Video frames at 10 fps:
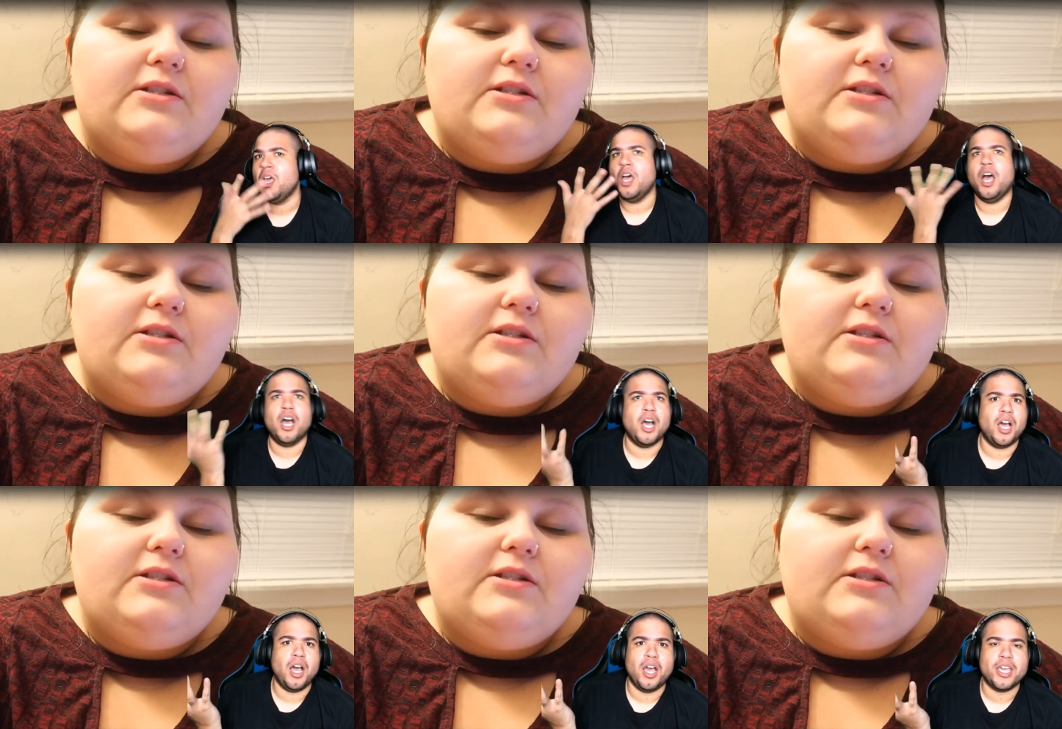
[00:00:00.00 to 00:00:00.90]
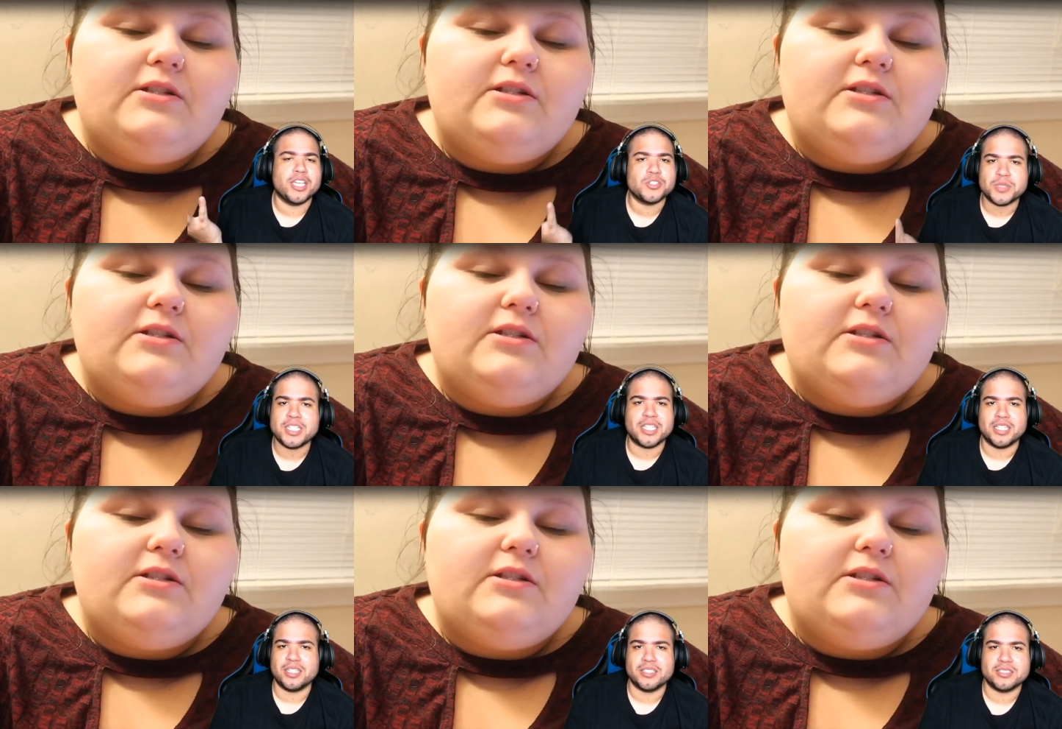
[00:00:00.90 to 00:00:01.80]
Speaker 1: Uh, it's
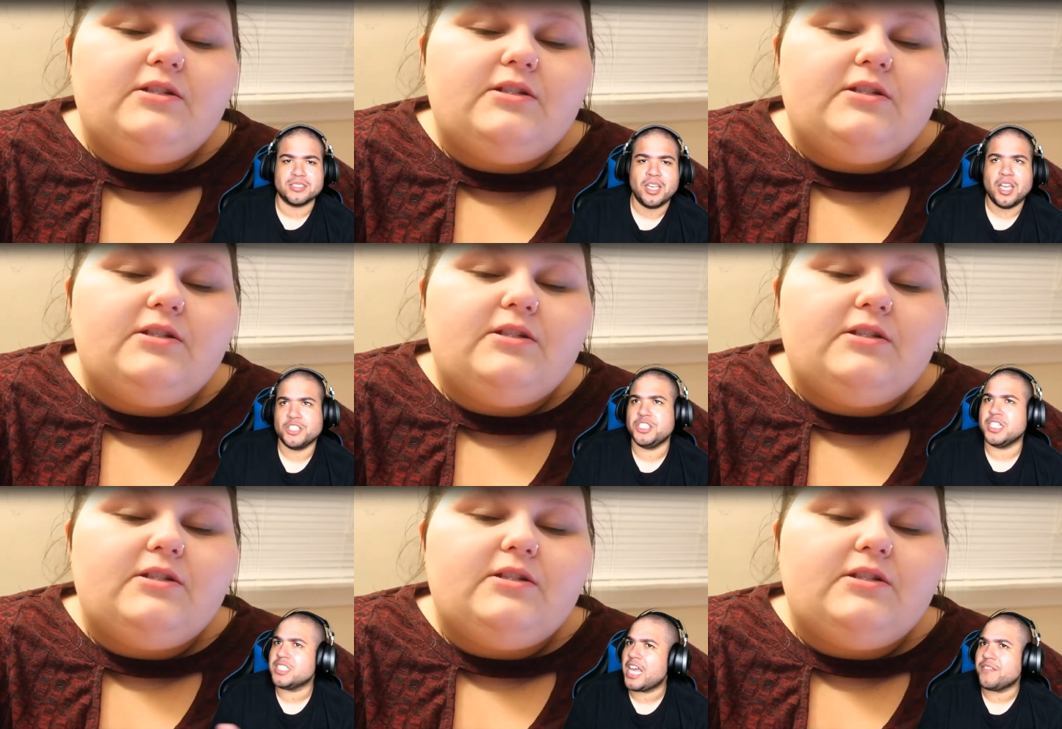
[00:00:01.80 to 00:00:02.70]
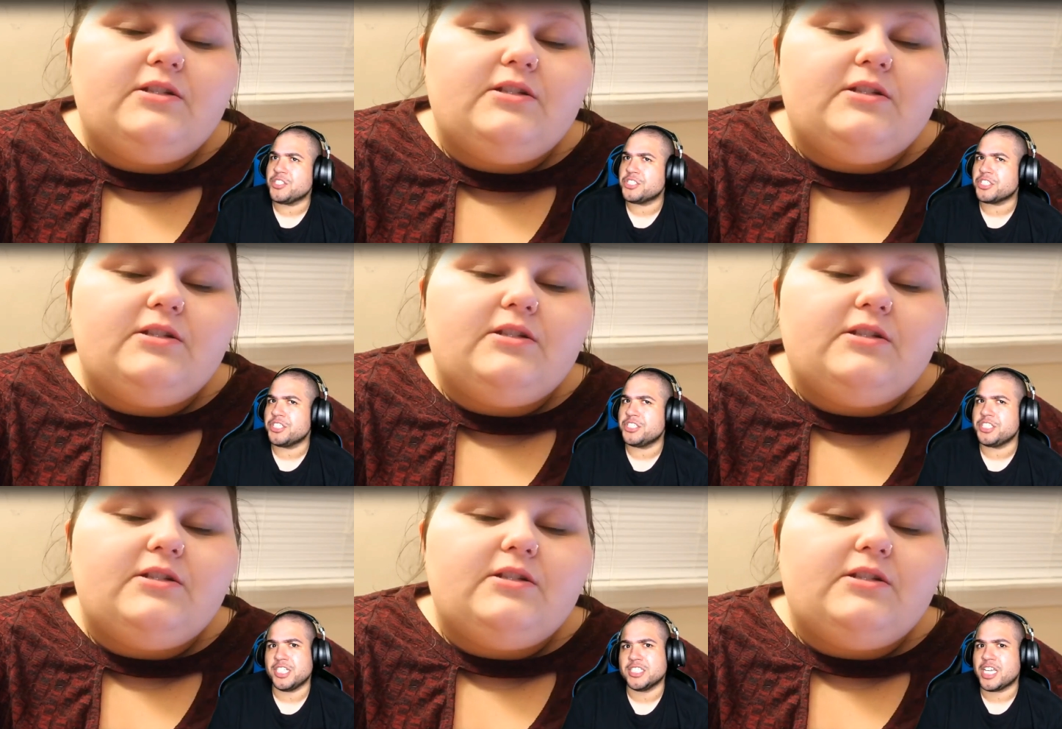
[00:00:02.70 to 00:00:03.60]
ridiculous. She doesn't have insurance. She
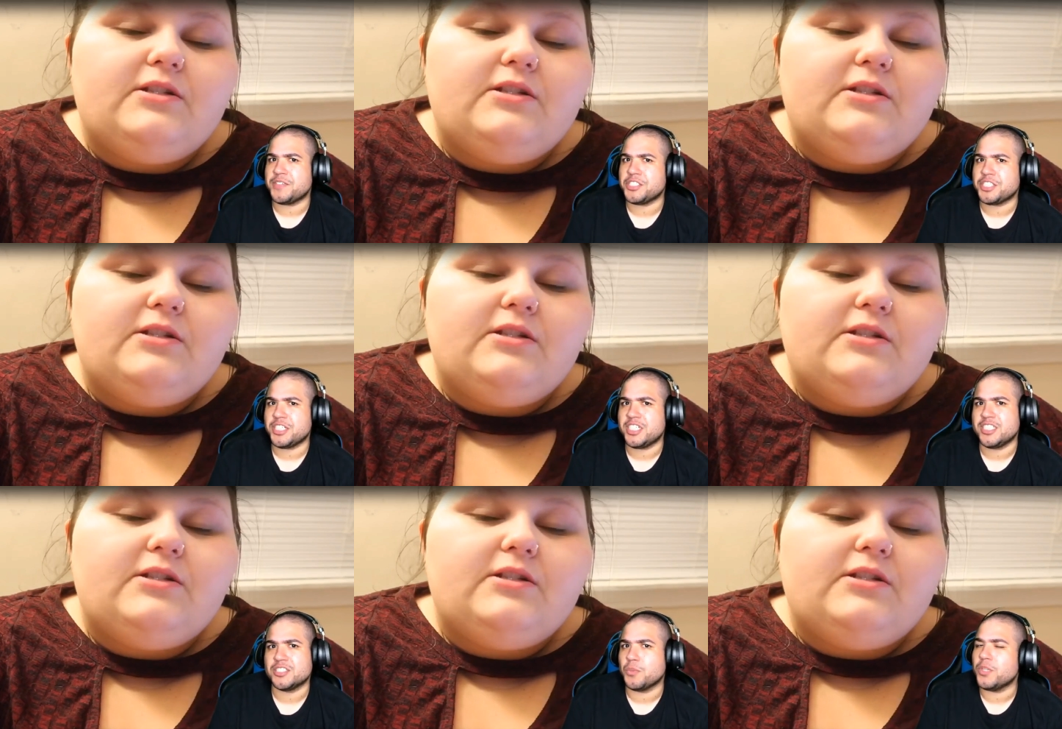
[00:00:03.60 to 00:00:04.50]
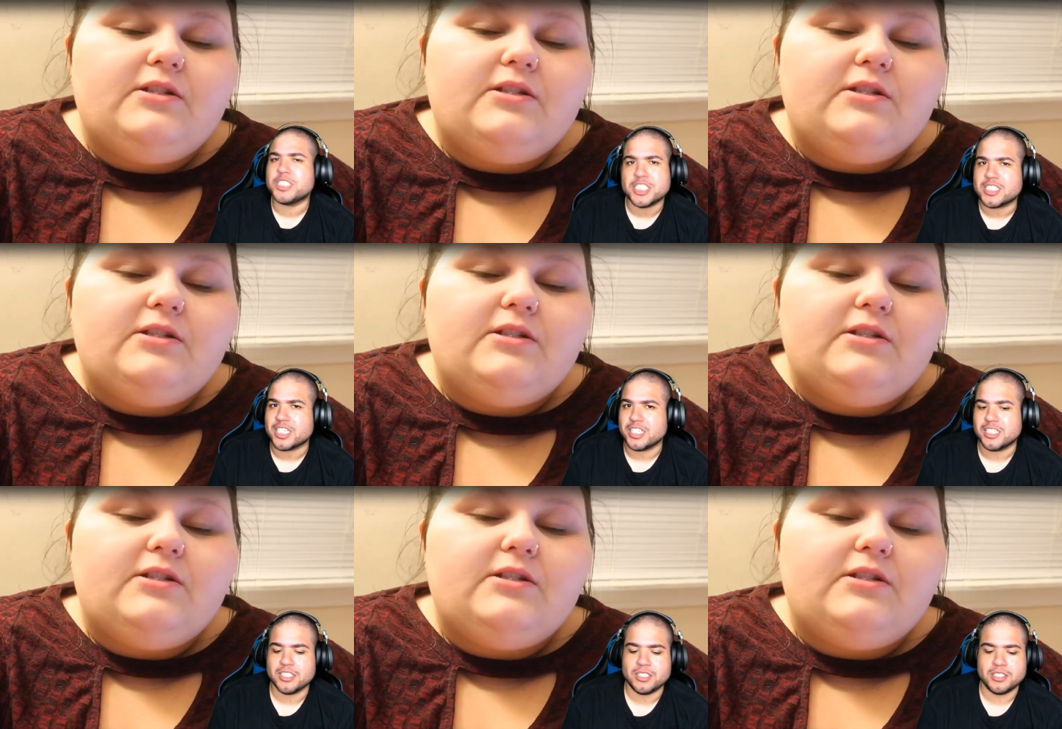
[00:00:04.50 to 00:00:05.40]
does have insurance. Which is it?
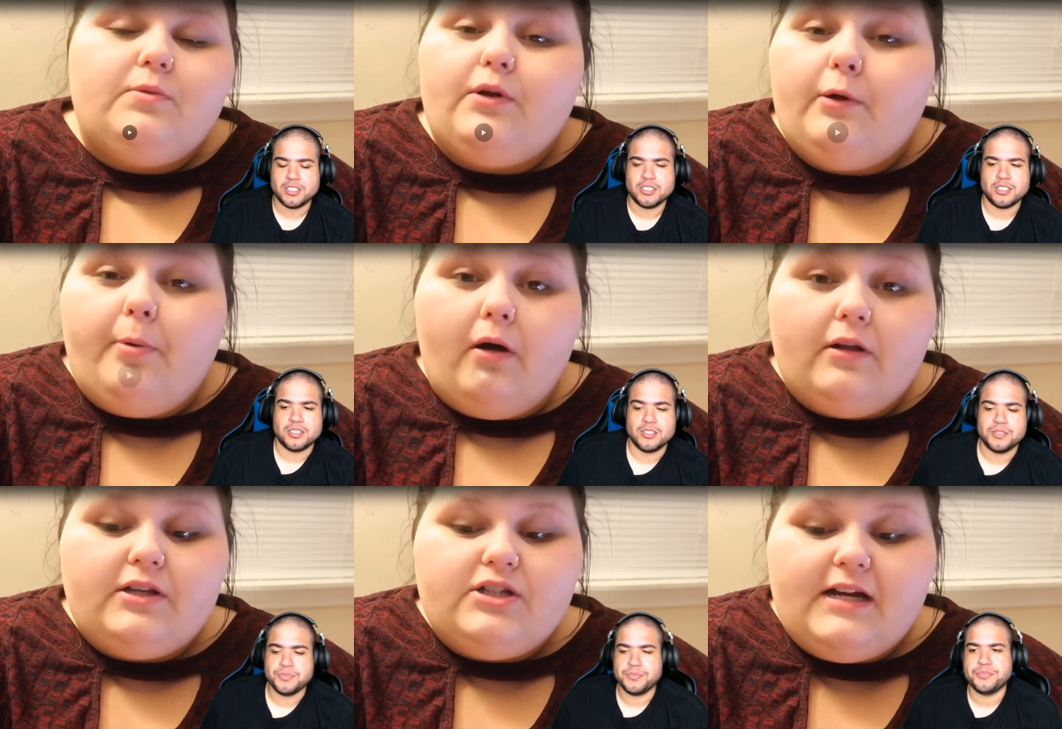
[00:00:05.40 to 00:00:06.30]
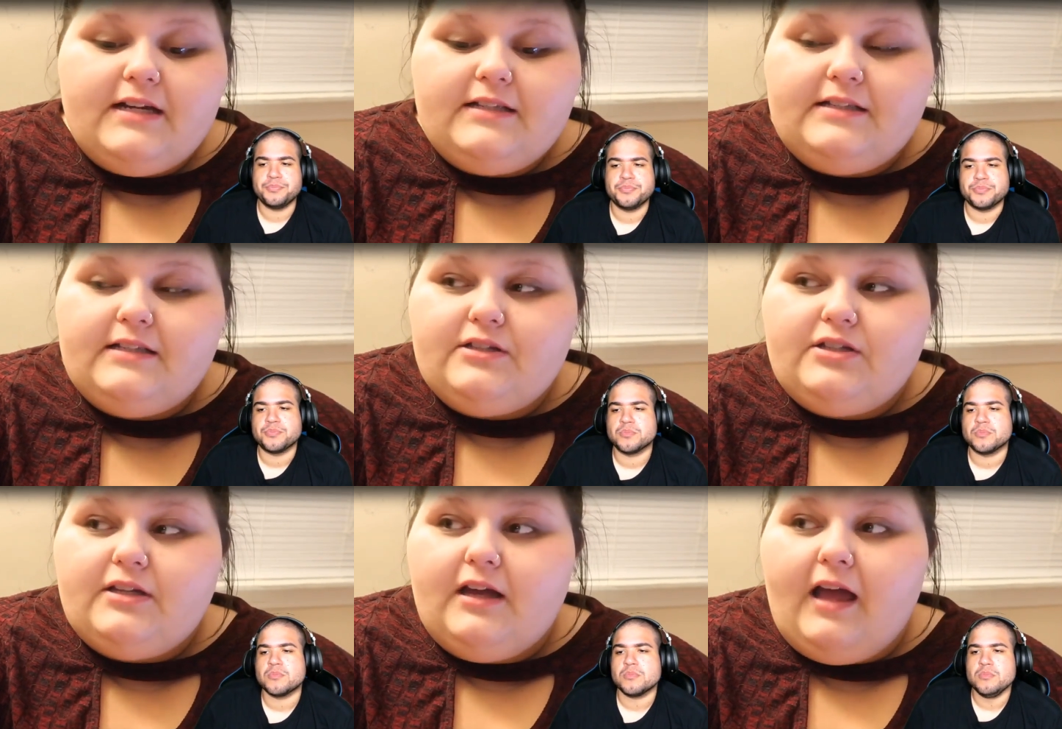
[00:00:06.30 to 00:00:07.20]
Speaker 2: I just want to apologize
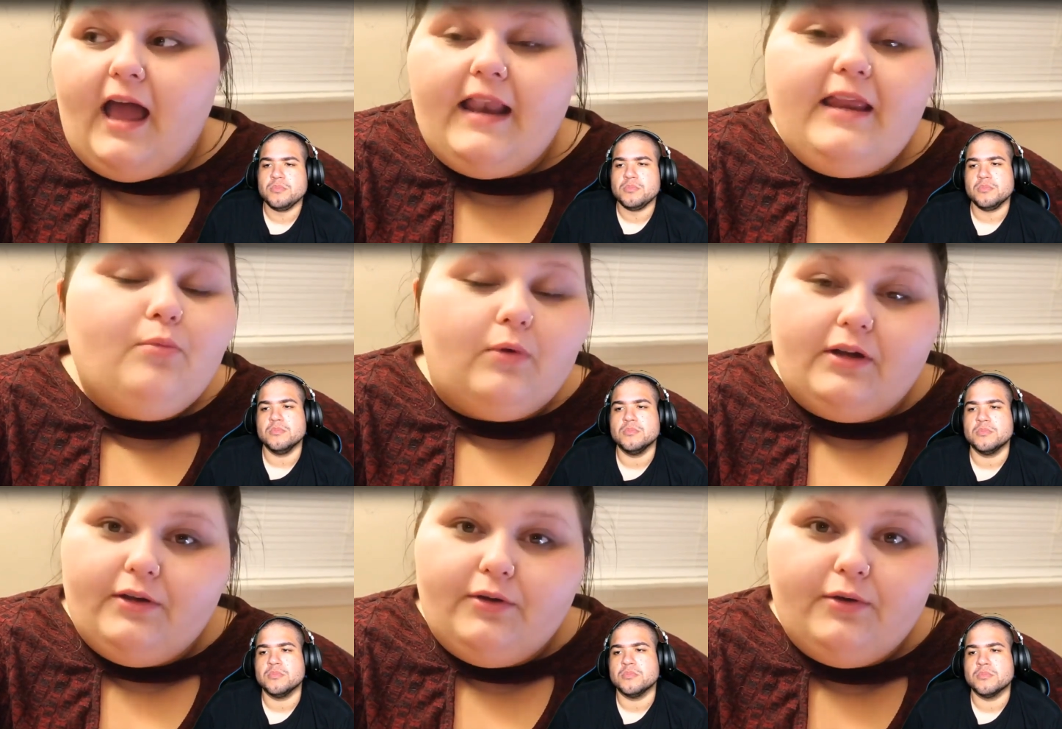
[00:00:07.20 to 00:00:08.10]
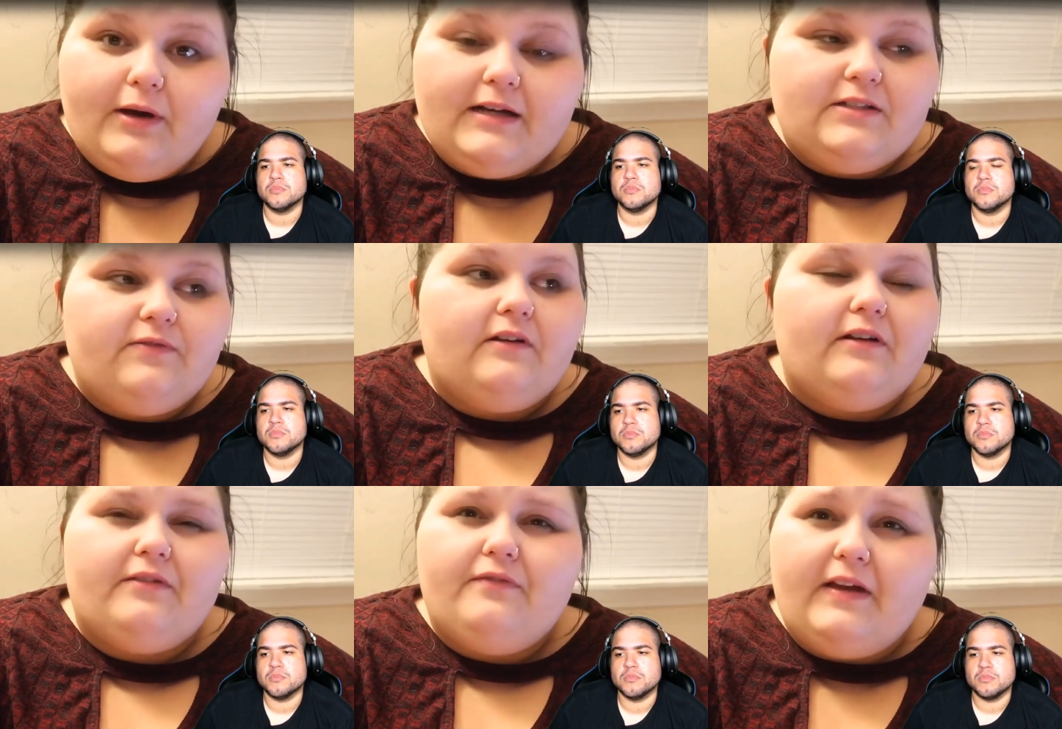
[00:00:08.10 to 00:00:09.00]
to anyone who has
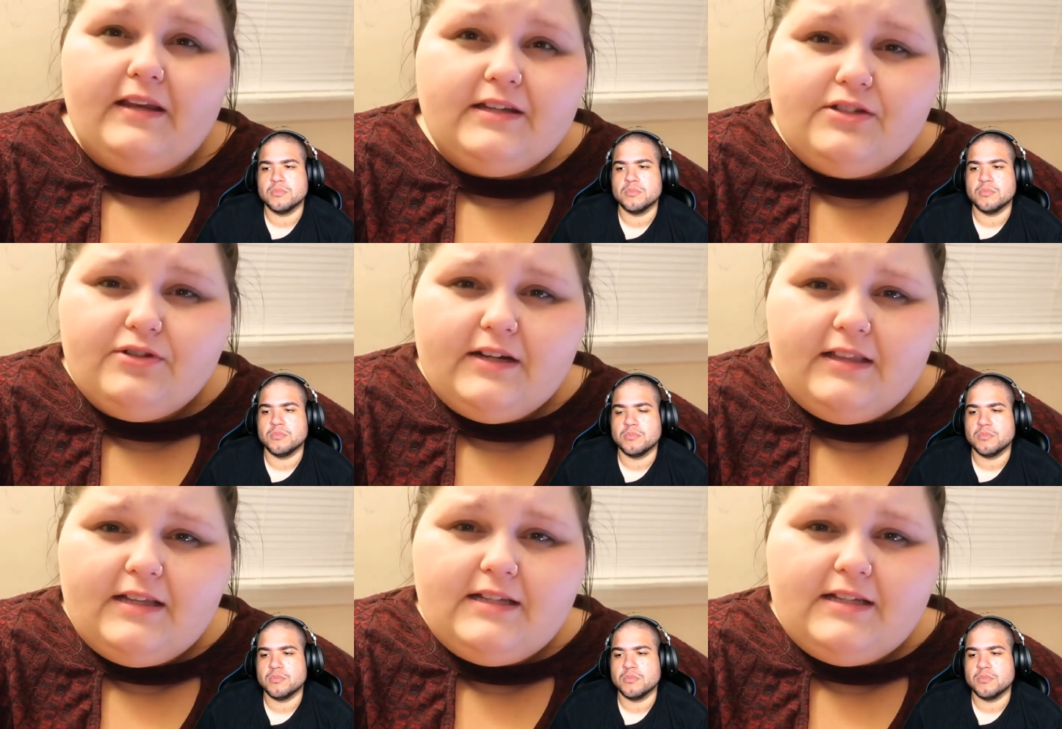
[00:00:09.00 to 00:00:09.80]
felt offended during